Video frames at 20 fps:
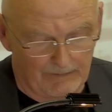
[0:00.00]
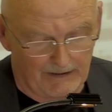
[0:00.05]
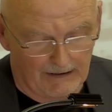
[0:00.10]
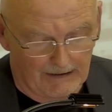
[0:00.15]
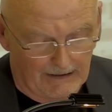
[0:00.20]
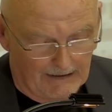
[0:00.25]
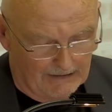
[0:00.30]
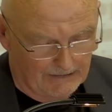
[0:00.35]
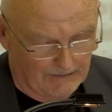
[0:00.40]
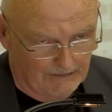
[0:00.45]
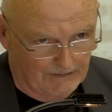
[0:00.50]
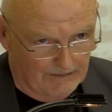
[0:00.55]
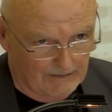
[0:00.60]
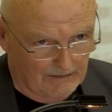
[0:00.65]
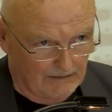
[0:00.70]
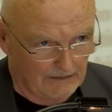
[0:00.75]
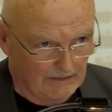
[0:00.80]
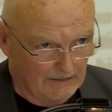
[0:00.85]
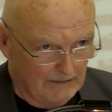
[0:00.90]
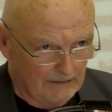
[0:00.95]
be
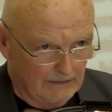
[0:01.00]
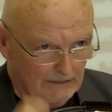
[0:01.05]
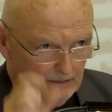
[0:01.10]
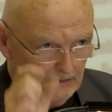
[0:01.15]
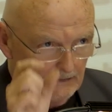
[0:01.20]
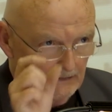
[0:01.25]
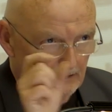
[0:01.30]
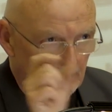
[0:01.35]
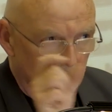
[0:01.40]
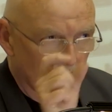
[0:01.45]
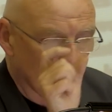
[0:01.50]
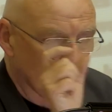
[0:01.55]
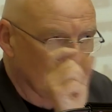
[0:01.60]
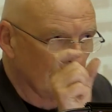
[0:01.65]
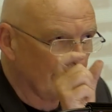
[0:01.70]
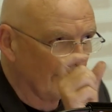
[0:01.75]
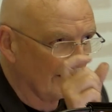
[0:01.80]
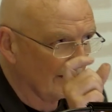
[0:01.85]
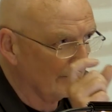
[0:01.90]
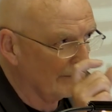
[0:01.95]
against. That's not the
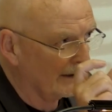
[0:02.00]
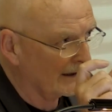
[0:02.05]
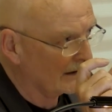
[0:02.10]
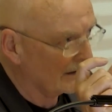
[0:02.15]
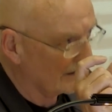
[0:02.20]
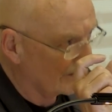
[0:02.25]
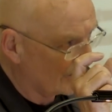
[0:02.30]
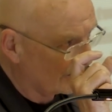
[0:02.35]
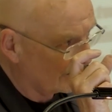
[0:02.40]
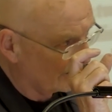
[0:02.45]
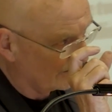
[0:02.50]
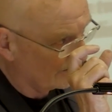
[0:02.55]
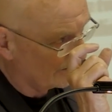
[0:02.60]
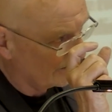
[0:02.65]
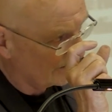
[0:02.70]
fundamental issue.